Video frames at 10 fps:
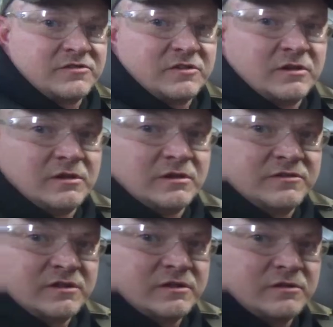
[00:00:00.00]
see,
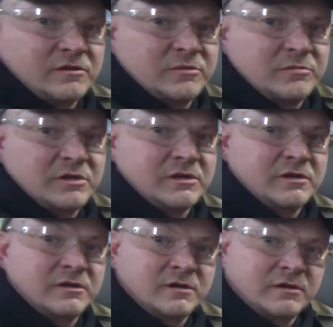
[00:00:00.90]
is that a little bit
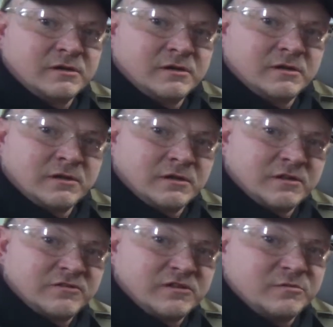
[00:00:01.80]
better?
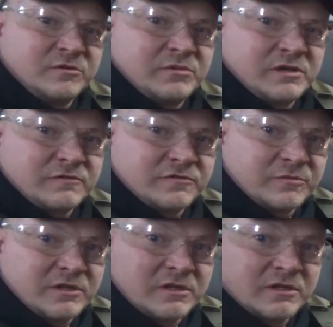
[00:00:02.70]
It's a little bit better for
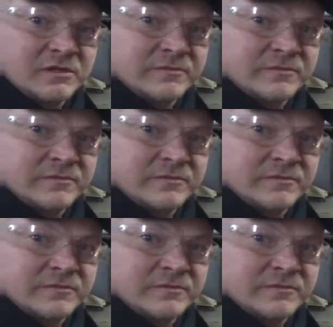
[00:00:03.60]
me.